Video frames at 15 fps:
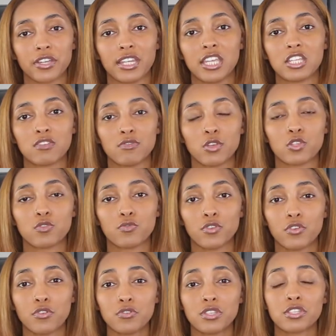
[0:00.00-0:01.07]
are in each of those
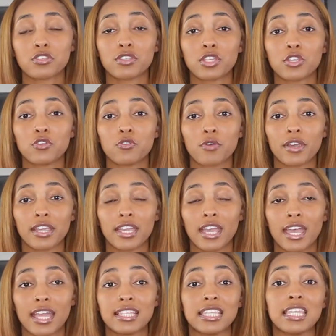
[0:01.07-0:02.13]
foods. So then you, are,
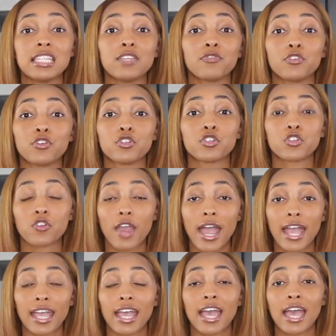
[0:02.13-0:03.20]
it's easy for you to
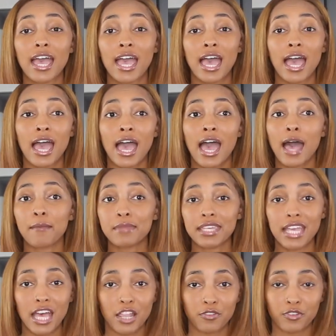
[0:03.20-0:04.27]
track how
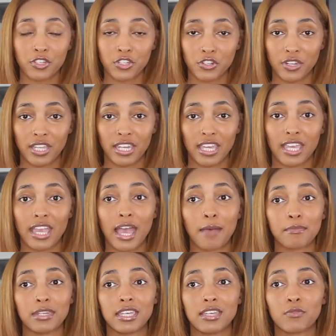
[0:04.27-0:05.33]
many calories you're eating,
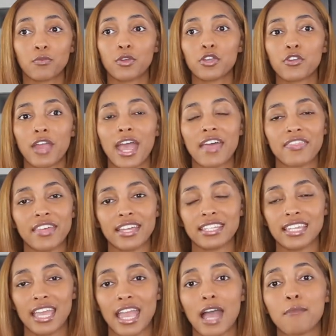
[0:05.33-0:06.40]
how many, where you're at that
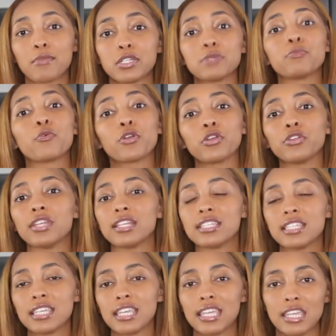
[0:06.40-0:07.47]
day, how much more you need
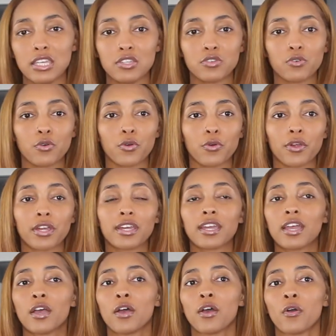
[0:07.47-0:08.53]
to eat, or
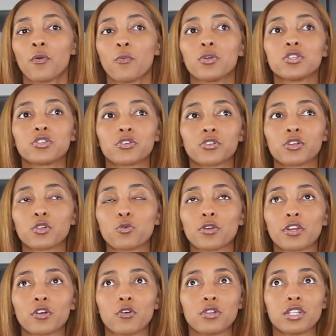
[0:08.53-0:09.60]
what your
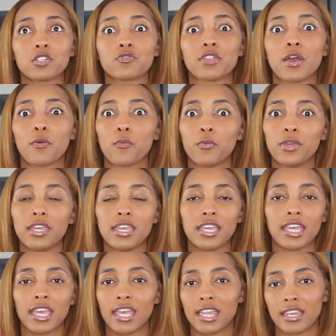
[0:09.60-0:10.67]
caloric goal is for that
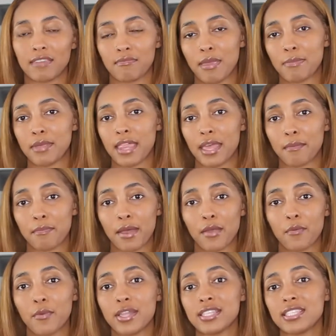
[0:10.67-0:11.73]
week. And maybe like
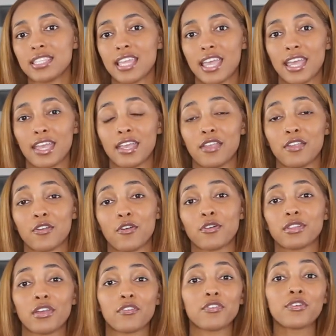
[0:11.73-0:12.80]
by Wednesday, you're
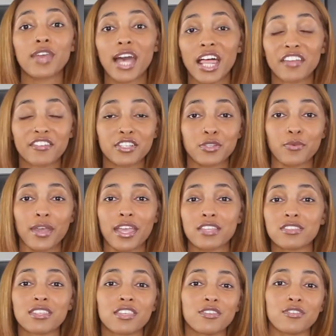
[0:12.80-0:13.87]
only a few calories away.
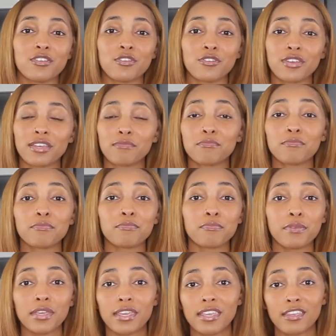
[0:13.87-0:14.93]
So then, you know, you can
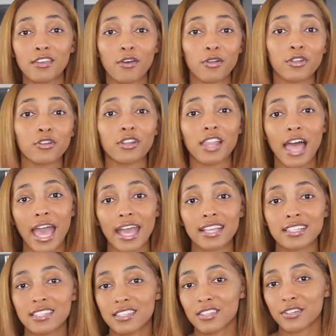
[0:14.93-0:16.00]
be, go a little
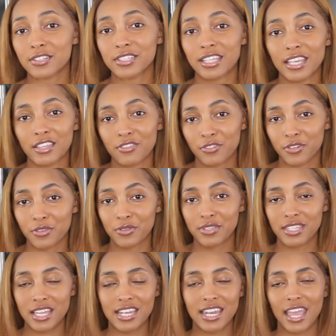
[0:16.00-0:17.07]
lax Thursday through
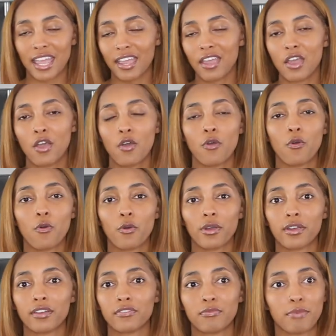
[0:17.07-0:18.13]
Sunday.
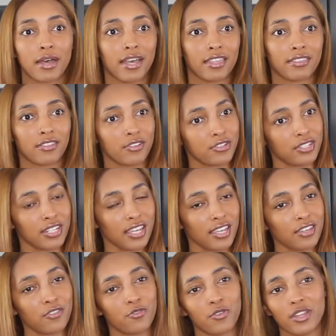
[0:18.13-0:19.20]
Or if by Thursday
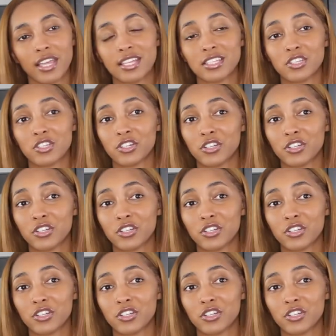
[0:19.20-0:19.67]
you realize that